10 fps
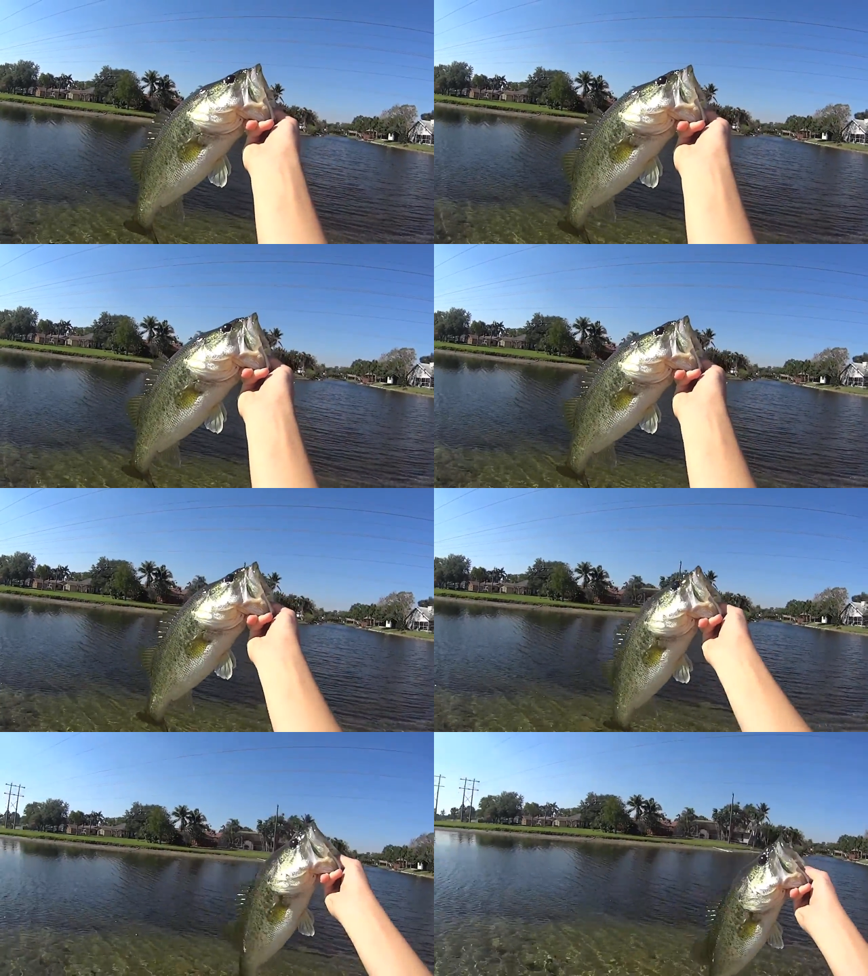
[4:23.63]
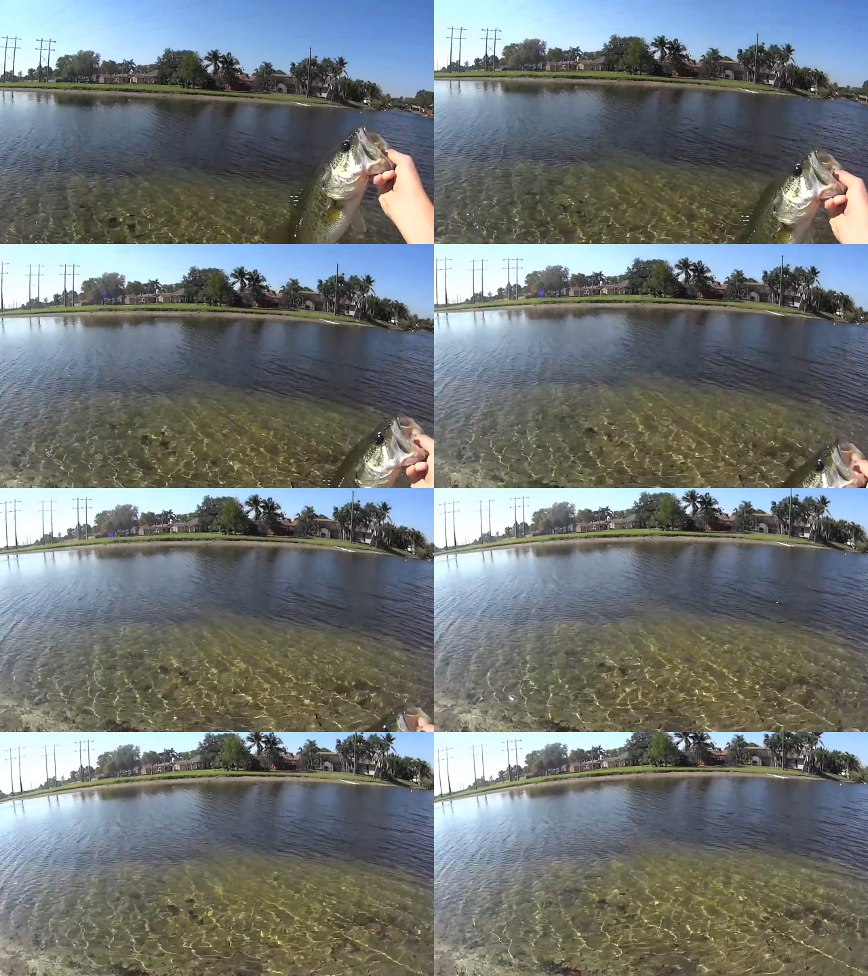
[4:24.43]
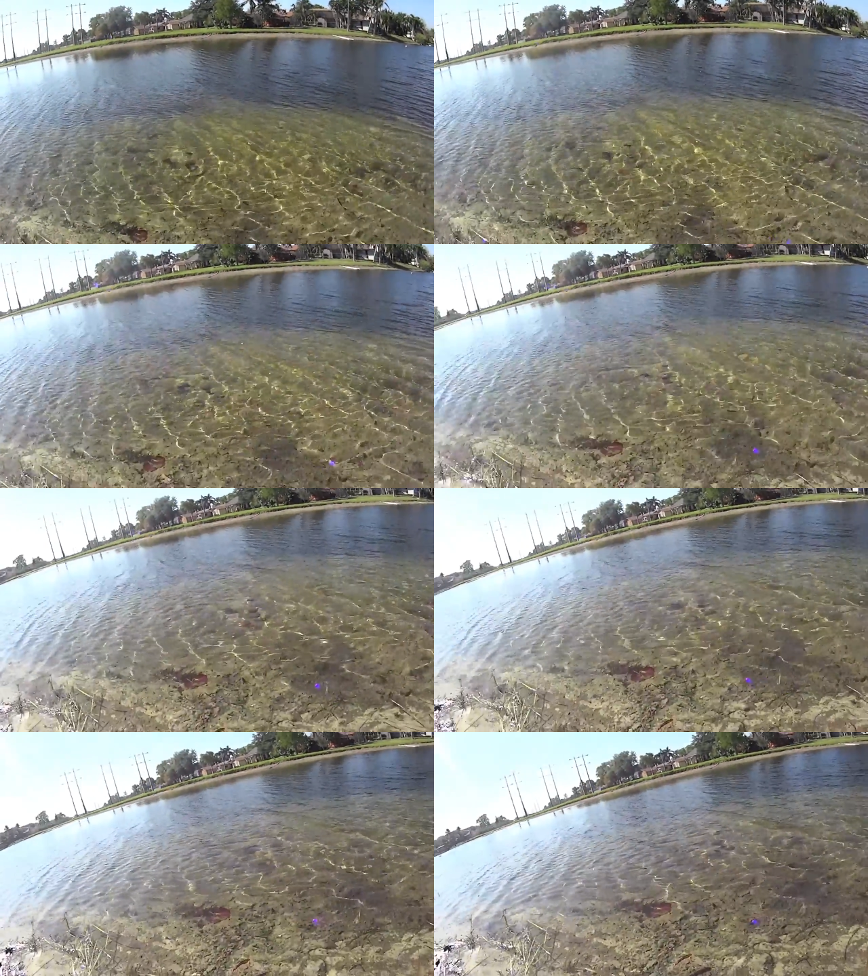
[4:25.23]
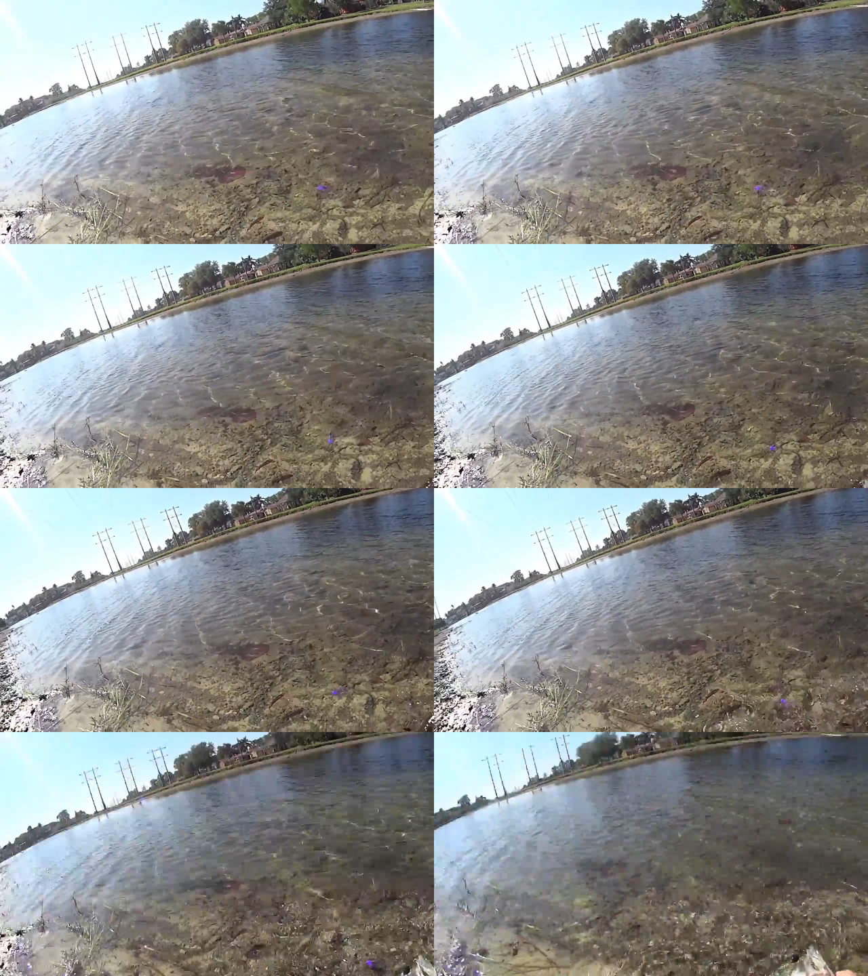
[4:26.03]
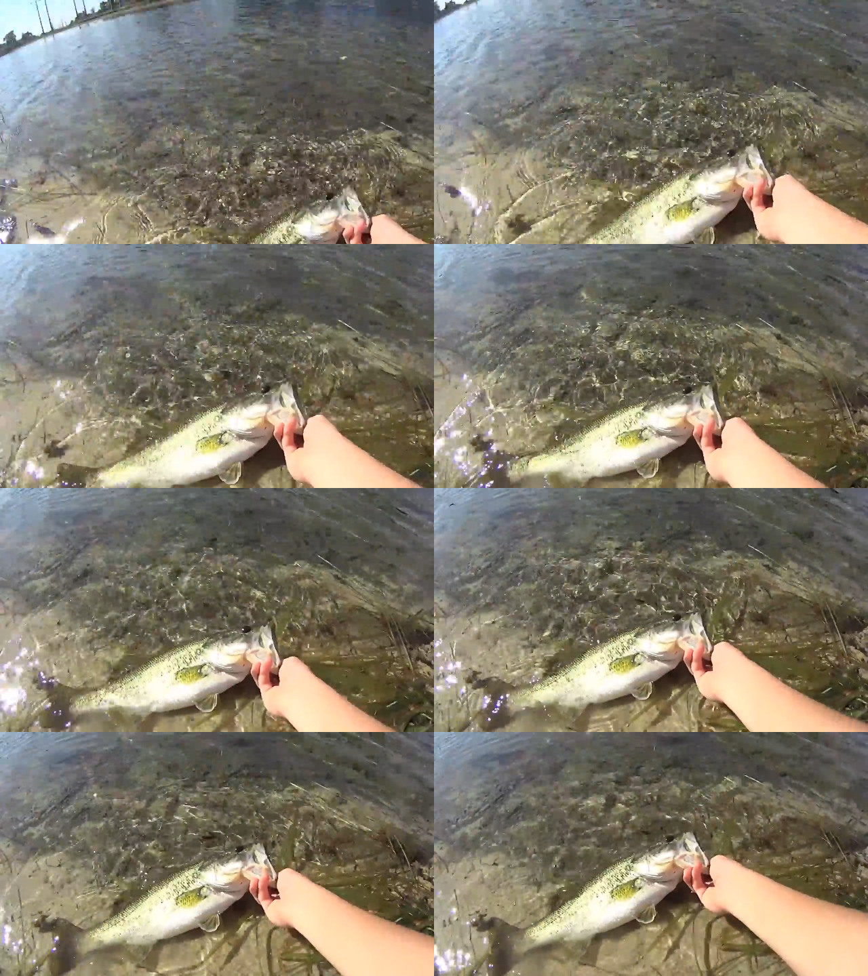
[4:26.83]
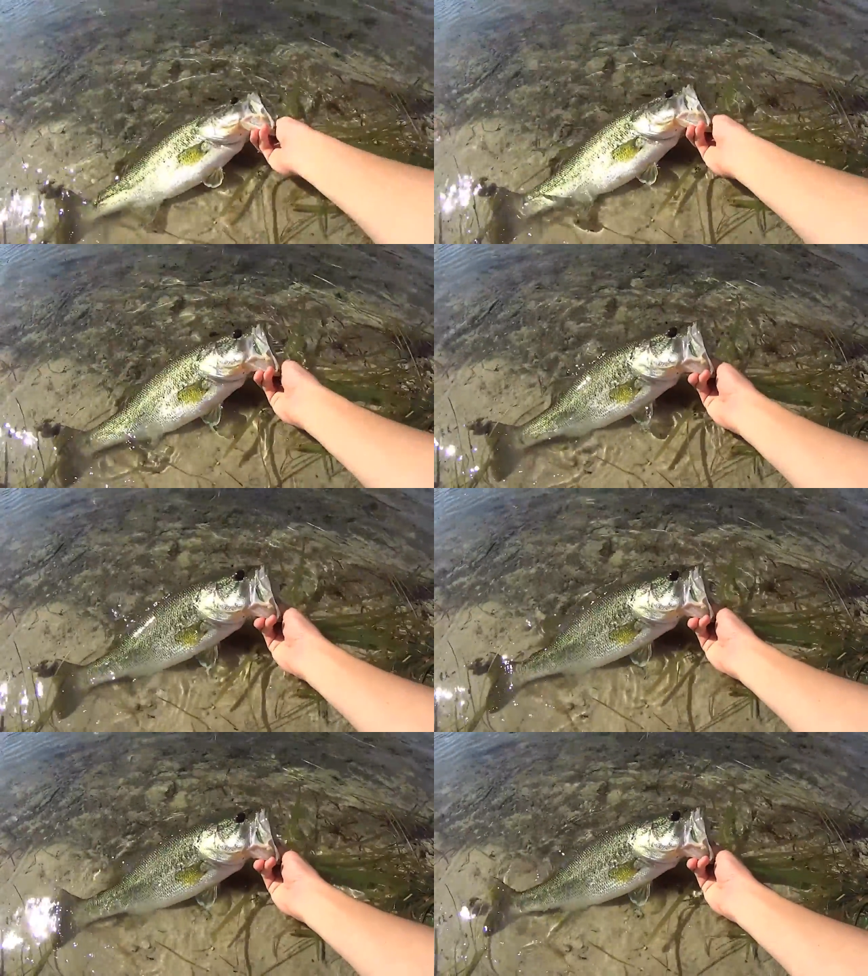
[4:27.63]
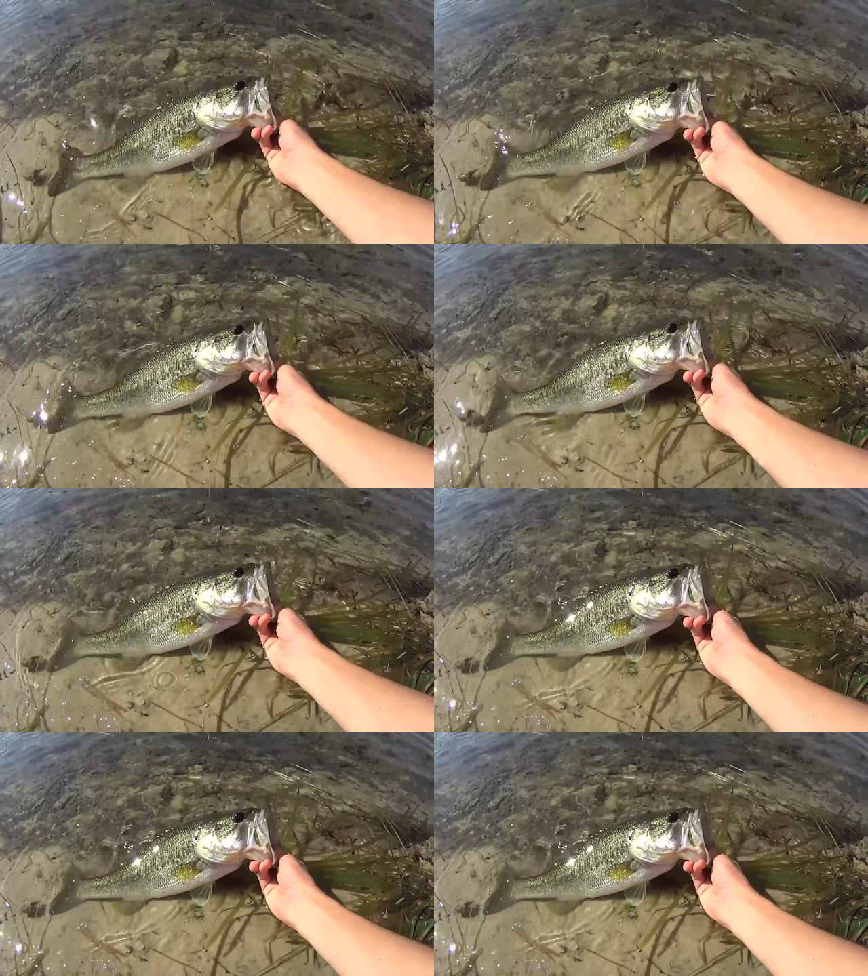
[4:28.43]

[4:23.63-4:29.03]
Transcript: (no speaker visible)